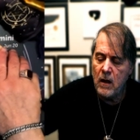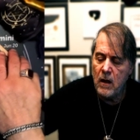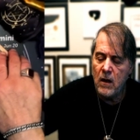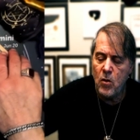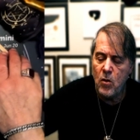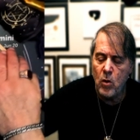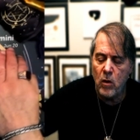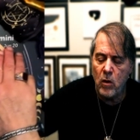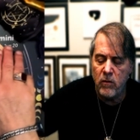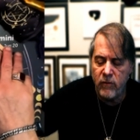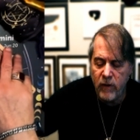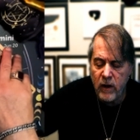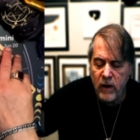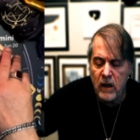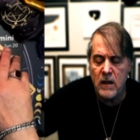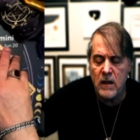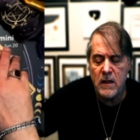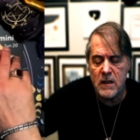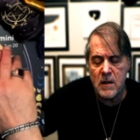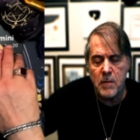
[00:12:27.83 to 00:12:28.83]
you're very
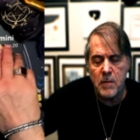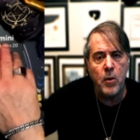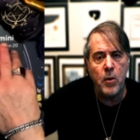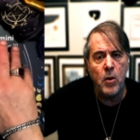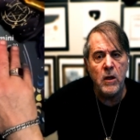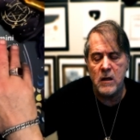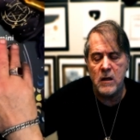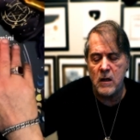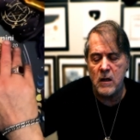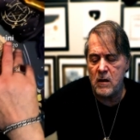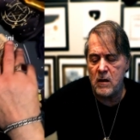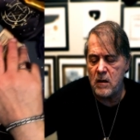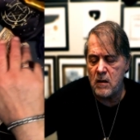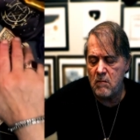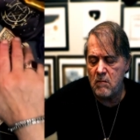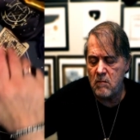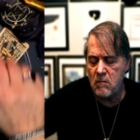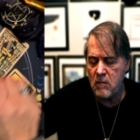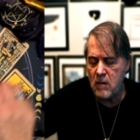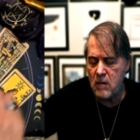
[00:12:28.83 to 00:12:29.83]
disappointed.
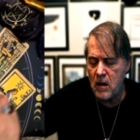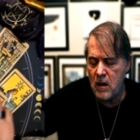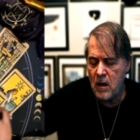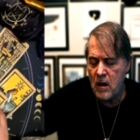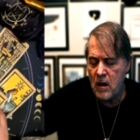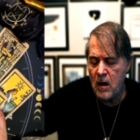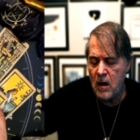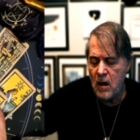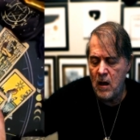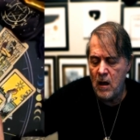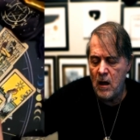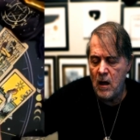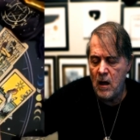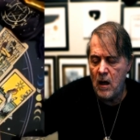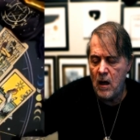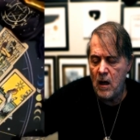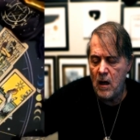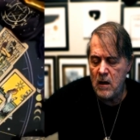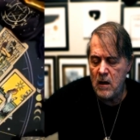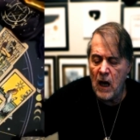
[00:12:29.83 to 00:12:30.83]

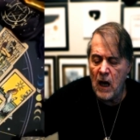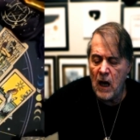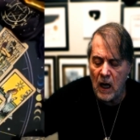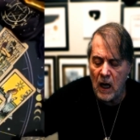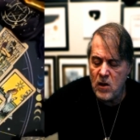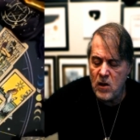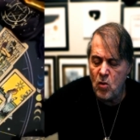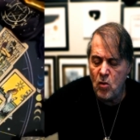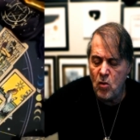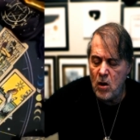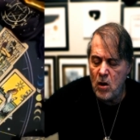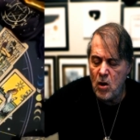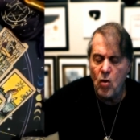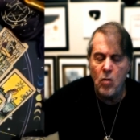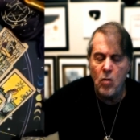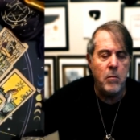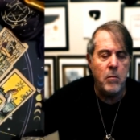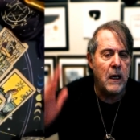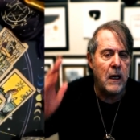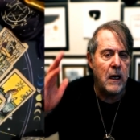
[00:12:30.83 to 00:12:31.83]
Yeah, you'll
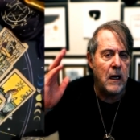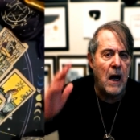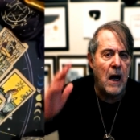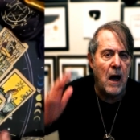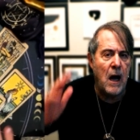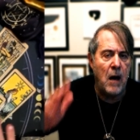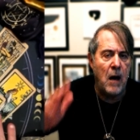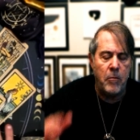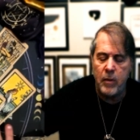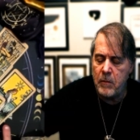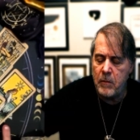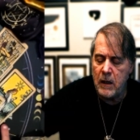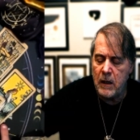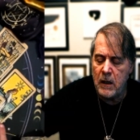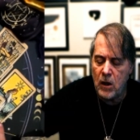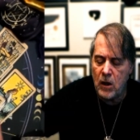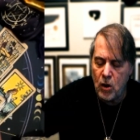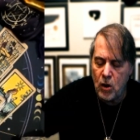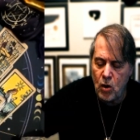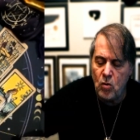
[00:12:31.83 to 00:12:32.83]
make it up. I mean,
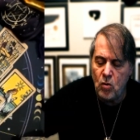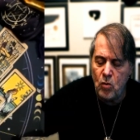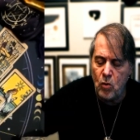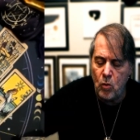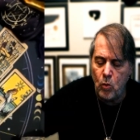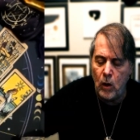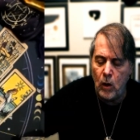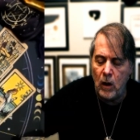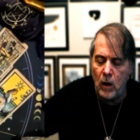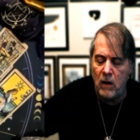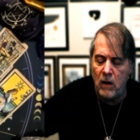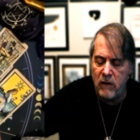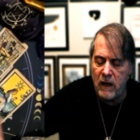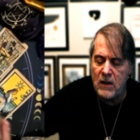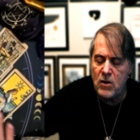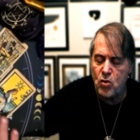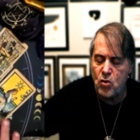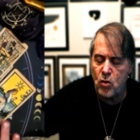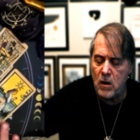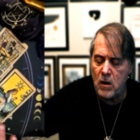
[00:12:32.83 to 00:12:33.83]
you will
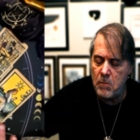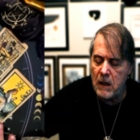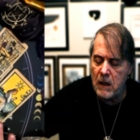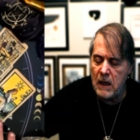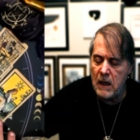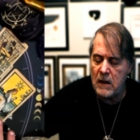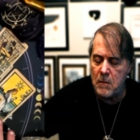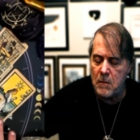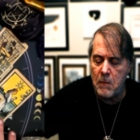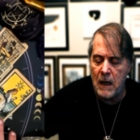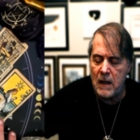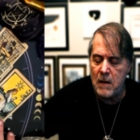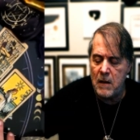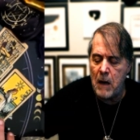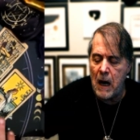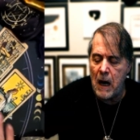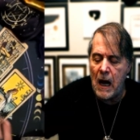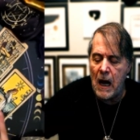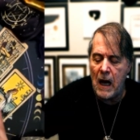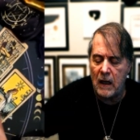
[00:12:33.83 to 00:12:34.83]
eventually make the money
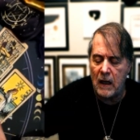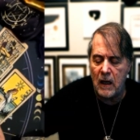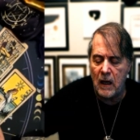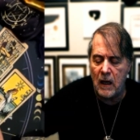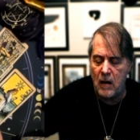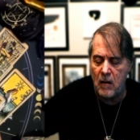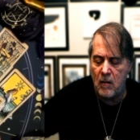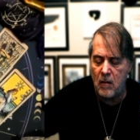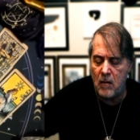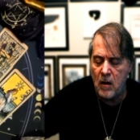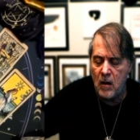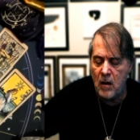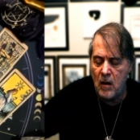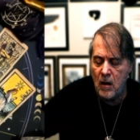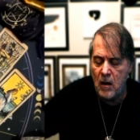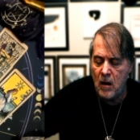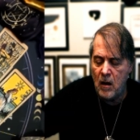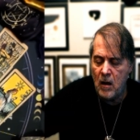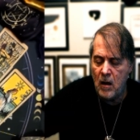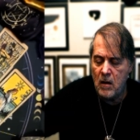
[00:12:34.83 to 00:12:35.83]
back and
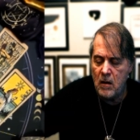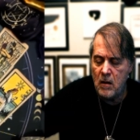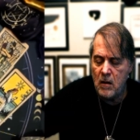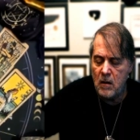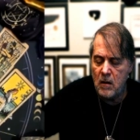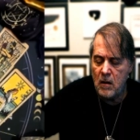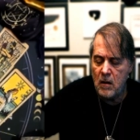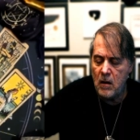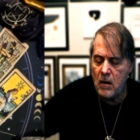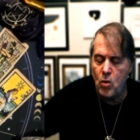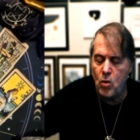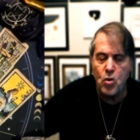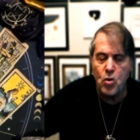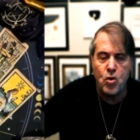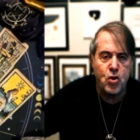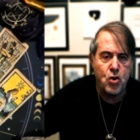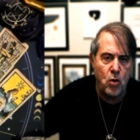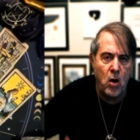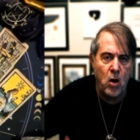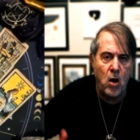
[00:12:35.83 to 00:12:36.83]
you're
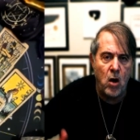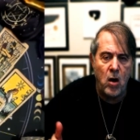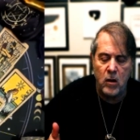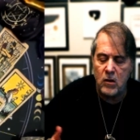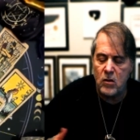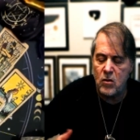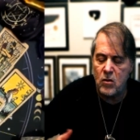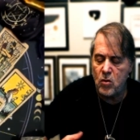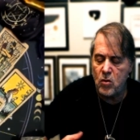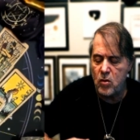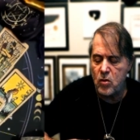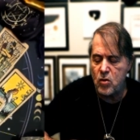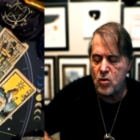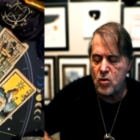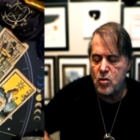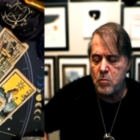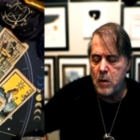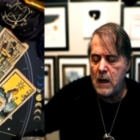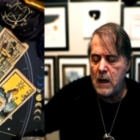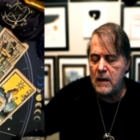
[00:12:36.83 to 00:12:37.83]
strong, Taurus.
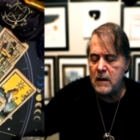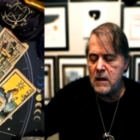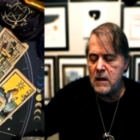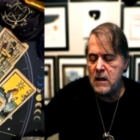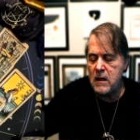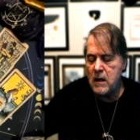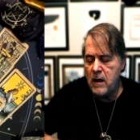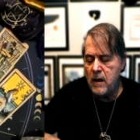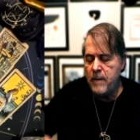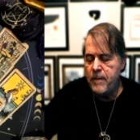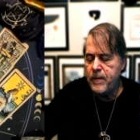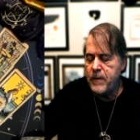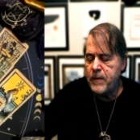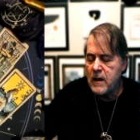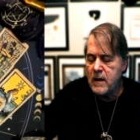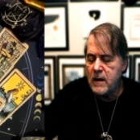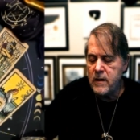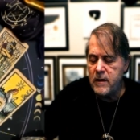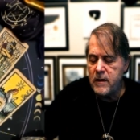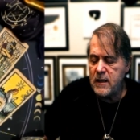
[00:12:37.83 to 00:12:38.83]
But
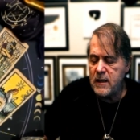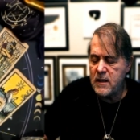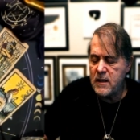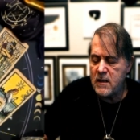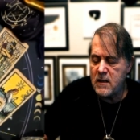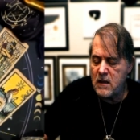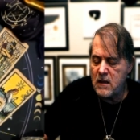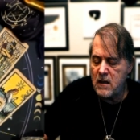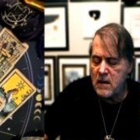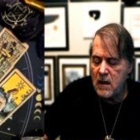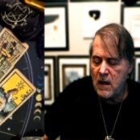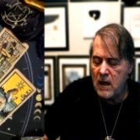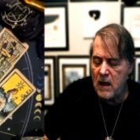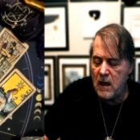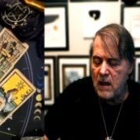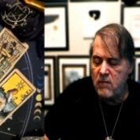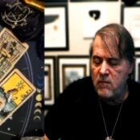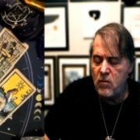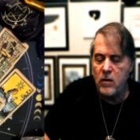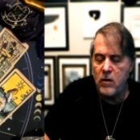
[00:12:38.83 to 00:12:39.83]
this
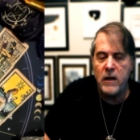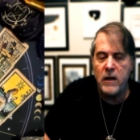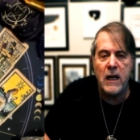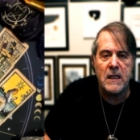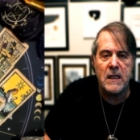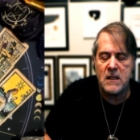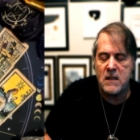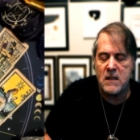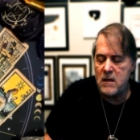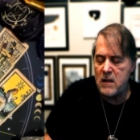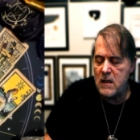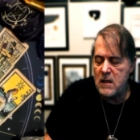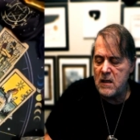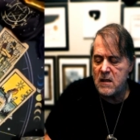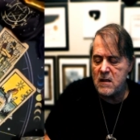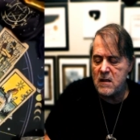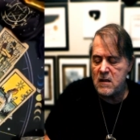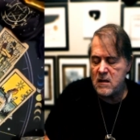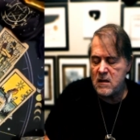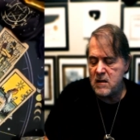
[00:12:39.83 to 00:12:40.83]
evilness,
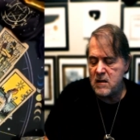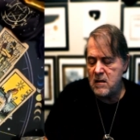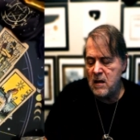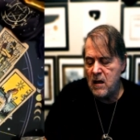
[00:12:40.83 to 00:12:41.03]
this